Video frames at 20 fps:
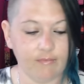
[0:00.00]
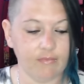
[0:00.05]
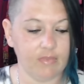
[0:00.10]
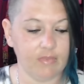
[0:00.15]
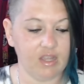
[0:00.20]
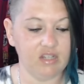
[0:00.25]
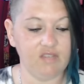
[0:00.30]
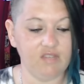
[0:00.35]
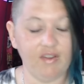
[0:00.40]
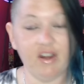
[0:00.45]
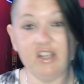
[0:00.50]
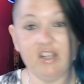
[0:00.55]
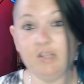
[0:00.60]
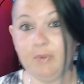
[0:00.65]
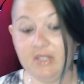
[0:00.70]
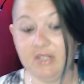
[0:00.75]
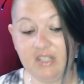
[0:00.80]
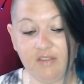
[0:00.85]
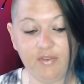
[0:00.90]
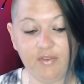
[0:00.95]
It's a very
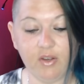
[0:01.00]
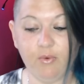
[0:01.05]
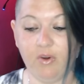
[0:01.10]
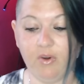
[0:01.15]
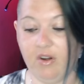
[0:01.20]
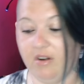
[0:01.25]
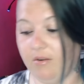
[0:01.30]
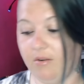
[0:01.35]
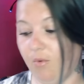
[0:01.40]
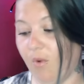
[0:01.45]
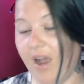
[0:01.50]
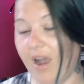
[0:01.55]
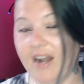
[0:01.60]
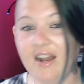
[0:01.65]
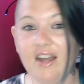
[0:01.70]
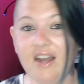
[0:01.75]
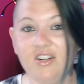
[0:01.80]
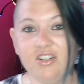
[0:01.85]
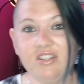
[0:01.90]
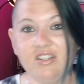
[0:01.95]
specific word. Why
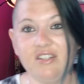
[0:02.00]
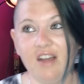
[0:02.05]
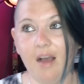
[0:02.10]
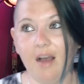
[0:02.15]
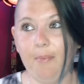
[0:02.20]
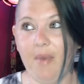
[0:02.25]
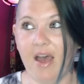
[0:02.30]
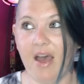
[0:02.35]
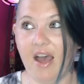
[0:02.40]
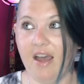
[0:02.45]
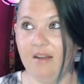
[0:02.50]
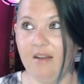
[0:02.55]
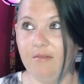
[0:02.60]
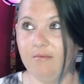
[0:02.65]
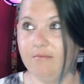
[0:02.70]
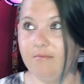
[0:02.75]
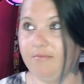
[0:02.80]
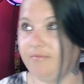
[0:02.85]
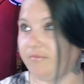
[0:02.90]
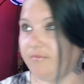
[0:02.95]
not just stop at,
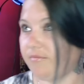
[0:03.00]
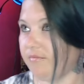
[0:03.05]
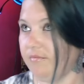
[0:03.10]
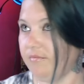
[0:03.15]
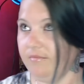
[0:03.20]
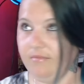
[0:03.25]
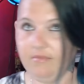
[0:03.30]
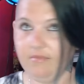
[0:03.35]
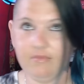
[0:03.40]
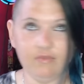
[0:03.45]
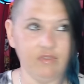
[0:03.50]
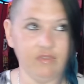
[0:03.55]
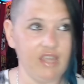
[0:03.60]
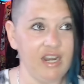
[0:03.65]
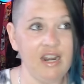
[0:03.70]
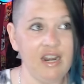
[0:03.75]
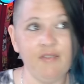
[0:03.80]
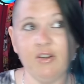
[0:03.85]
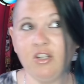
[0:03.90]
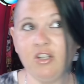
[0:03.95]
they
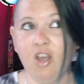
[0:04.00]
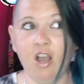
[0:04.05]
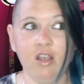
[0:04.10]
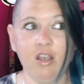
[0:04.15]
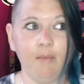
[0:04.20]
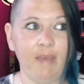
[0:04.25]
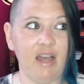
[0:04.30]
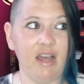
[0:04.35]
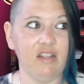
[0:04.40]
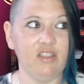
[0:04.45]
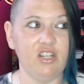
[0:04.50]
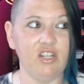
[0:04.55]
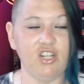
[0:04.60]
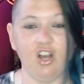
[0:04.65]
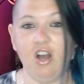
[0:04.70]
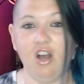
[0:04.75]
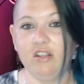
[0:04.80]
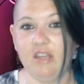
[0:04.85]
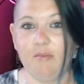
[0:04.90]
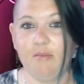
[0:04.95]
never talk about the
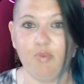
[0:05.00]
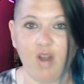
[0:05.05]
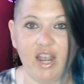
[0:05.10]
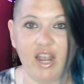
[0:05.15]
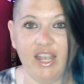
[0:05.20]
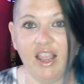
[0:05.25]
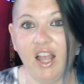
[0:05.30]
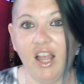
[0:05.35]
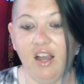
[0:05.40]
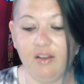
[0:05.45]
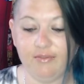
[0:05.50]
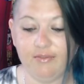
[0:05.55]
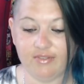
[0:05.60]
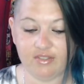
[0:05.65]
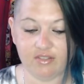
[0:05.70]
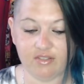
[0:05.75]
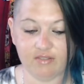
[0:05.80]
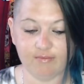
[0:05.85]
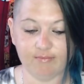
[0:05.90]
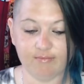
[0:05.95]
dog that Bryan
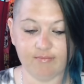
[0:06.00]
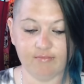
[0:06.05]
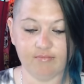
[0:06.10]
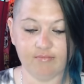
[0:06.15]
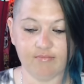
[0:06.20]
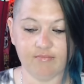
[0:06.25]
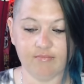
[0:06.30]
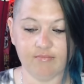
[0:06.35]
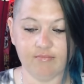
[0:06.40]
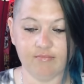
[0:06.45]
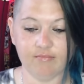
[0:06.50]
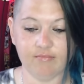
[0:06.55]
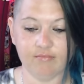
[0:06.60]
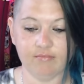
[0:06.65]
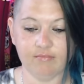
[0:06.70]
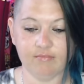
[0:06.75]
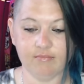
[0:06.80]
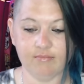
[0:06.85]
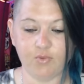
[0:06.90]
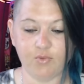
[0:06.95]
loves?
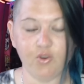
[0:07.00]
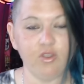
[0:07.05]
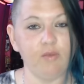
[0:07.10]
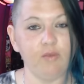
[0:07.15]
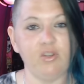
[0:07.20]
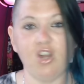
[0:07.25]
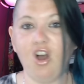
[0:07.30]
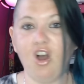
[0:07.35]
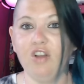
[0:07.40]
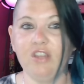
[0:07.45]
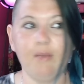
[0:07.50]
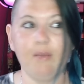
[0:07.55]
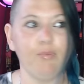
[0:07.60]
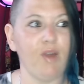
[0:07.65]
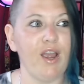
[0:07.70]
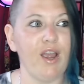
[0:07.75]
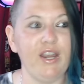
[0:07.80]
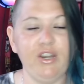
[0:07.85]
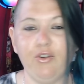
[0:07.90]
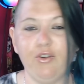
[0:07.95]
Or the dog that
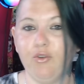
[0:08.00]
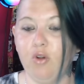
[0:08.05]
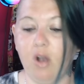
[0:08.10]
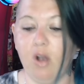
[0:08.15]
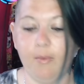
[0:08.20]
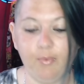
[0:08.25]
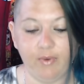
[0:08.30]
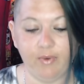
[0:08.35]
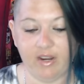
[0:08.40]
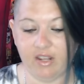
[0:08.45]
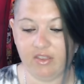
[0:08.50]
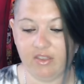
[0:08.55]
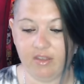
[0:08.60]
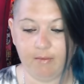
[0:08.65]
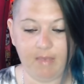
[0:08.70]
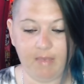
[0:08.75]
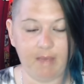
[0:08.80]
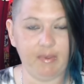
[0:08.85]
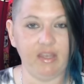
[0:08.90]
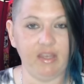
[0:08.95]
Bryan grew up with and
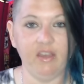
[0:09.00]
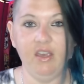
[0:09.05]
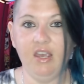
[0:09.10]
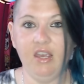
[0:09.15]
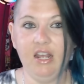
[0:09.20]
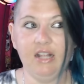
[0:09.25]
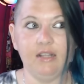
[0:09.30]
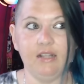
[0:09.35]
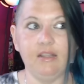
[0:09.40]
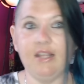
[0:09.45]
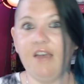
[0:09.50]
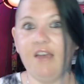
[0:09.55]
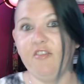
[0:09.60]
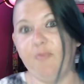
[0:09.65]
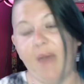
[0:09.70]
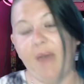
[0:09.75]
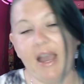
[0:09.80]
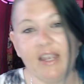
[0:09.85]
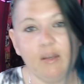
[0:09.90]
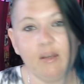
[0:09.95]
maybe left
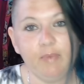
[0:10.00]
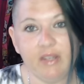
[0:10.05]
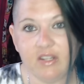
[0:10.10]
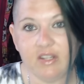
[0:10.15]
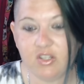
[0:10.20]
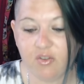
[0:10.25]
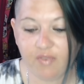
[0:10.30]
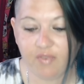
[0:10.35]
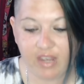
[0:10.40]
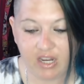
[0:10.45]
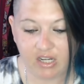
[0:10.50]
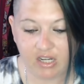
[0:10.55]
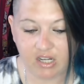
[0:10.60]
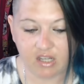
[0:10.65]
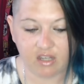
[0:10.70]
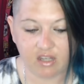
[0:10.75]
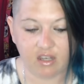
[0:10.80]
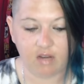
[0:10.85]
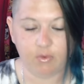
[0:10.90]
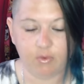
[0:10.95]
back in Pennsylvania
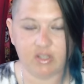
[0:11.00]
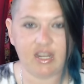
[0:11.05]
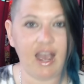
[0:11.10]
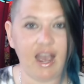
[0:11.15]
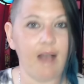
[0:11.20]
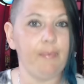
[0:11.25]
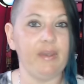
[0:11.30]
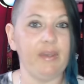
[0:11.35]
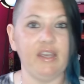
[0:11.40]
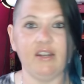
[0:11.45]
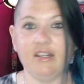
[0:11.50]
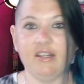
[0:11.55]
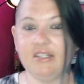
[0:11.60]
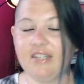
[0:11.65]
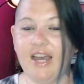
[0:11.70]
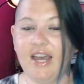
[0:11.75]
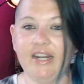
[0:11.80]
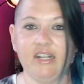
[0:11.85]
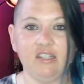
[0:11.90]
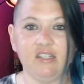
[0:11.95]
and was happy and
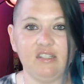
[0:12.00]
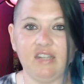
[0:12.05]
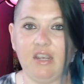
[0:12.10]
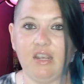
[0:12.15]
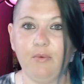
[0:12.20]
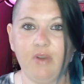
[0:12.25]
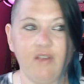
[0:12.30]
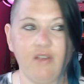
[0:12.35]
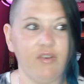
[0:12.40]
excited to see whenever